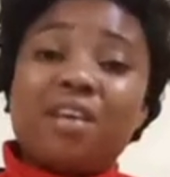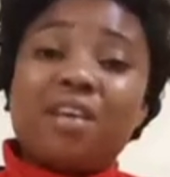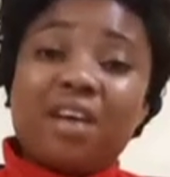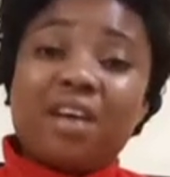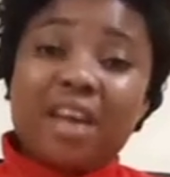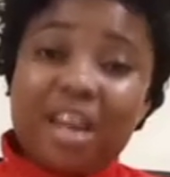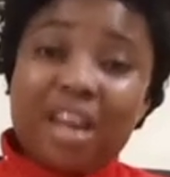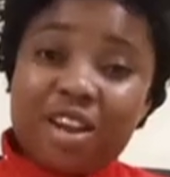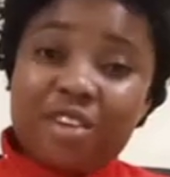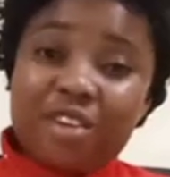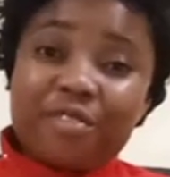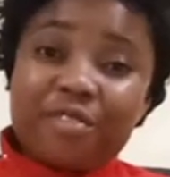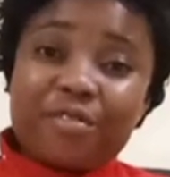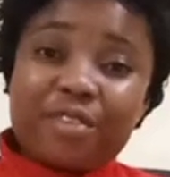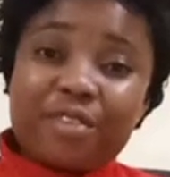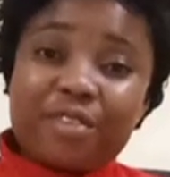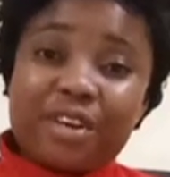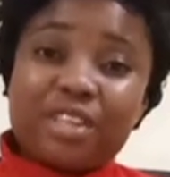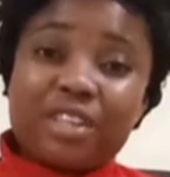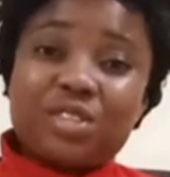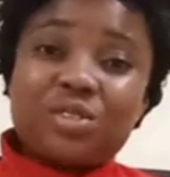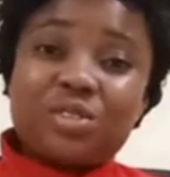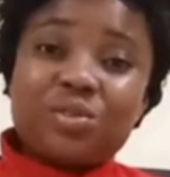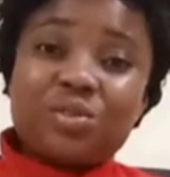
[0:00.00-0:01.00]
Hello
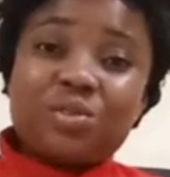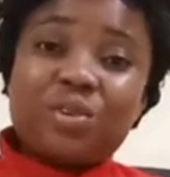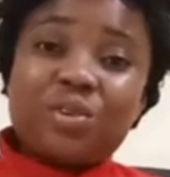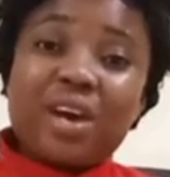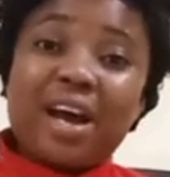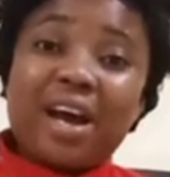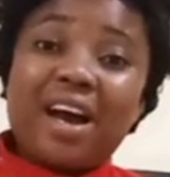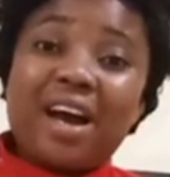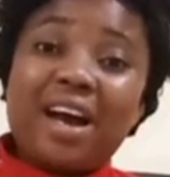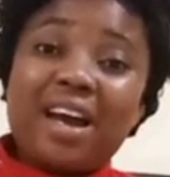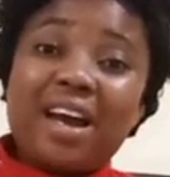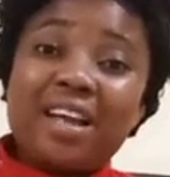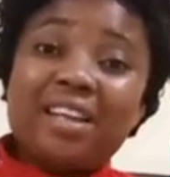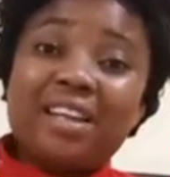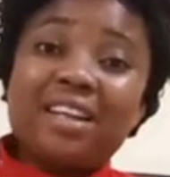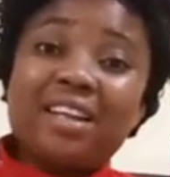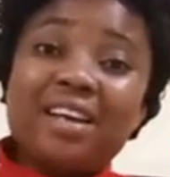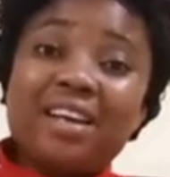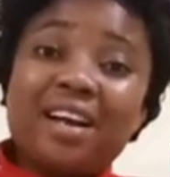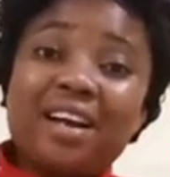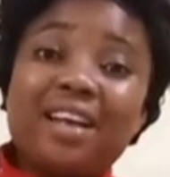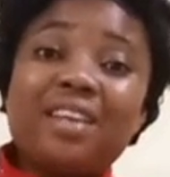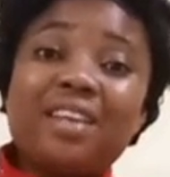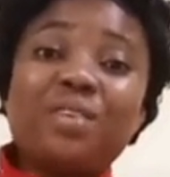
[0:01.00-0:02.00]
friends, you are highly
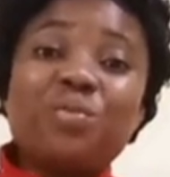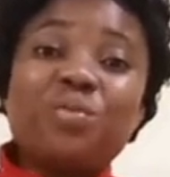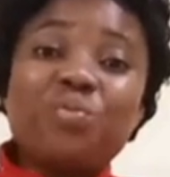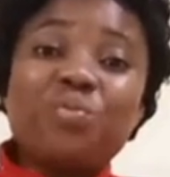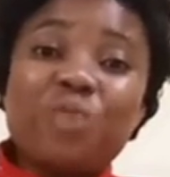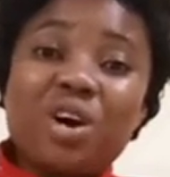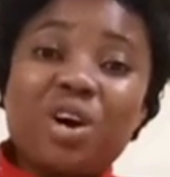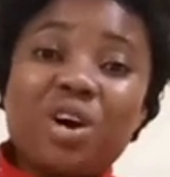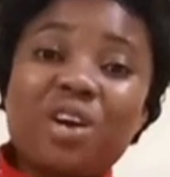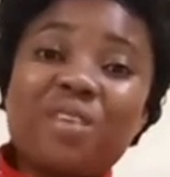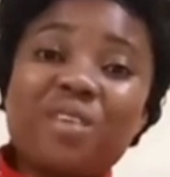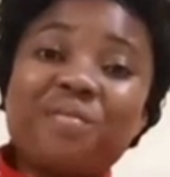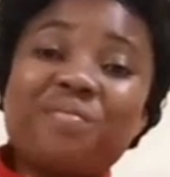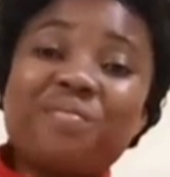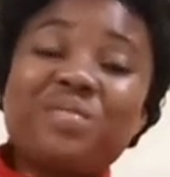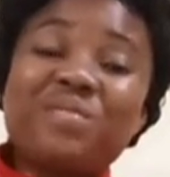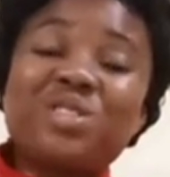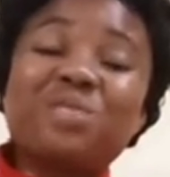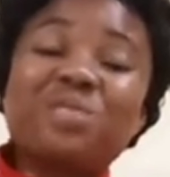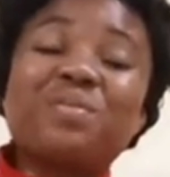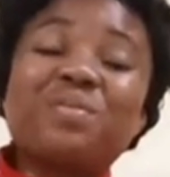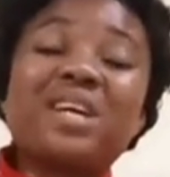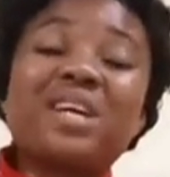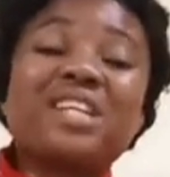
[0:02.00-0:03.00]
welcome
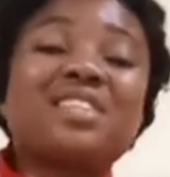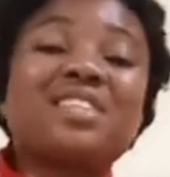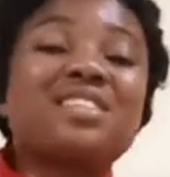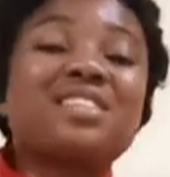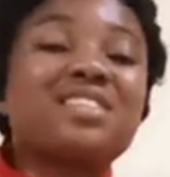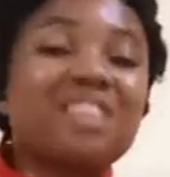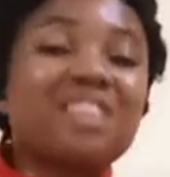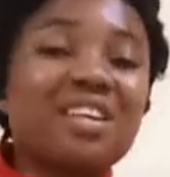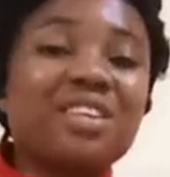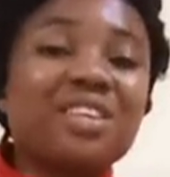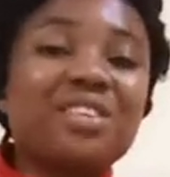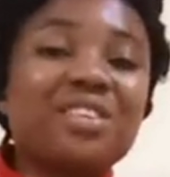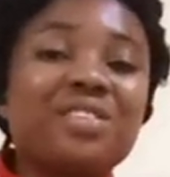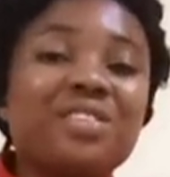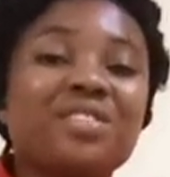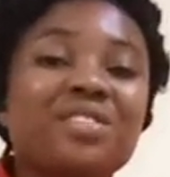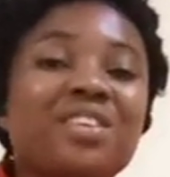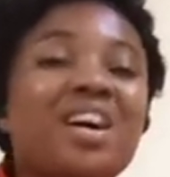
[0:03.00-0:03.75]
to my channel.